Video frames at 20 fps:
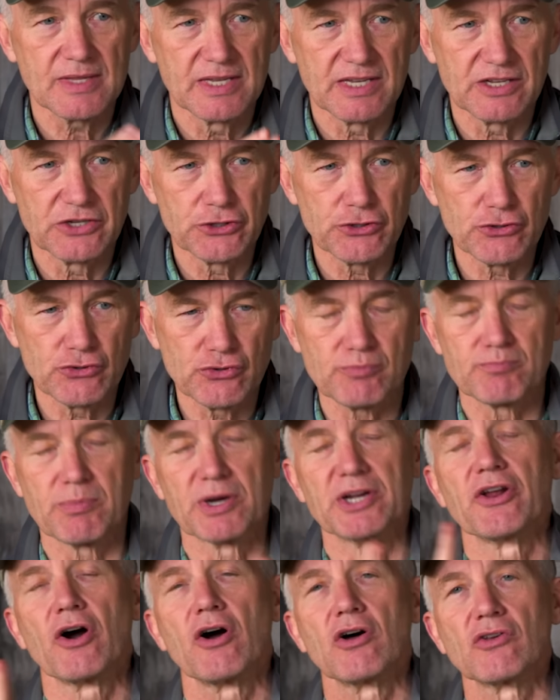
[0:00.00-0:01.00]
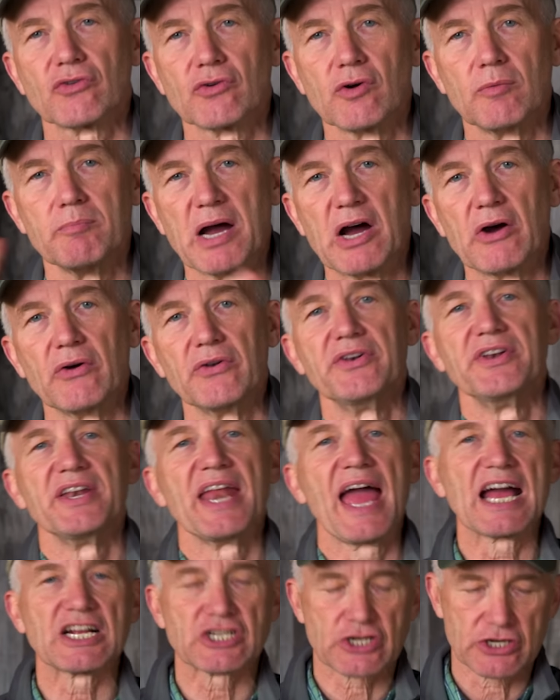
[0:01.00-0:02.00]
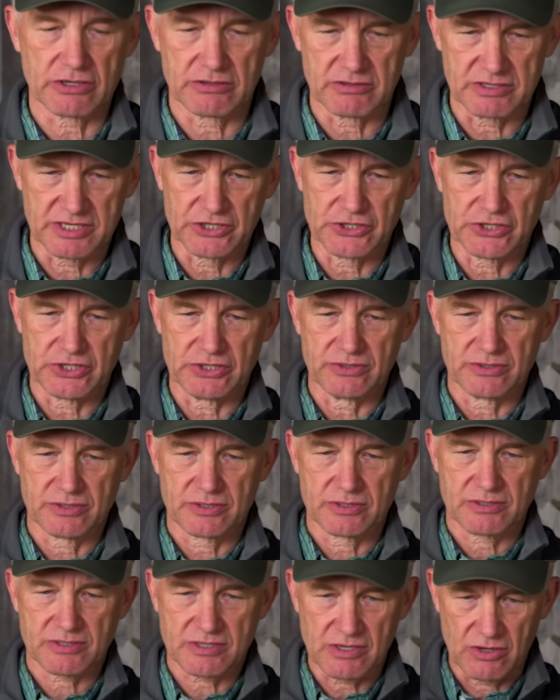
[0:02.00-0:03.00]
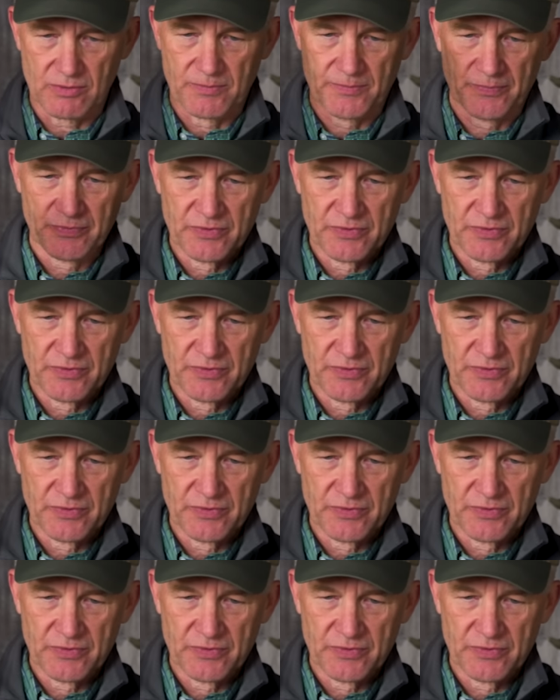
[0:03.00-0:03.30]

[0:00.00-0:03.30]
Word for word: issues, but also about national issues. So,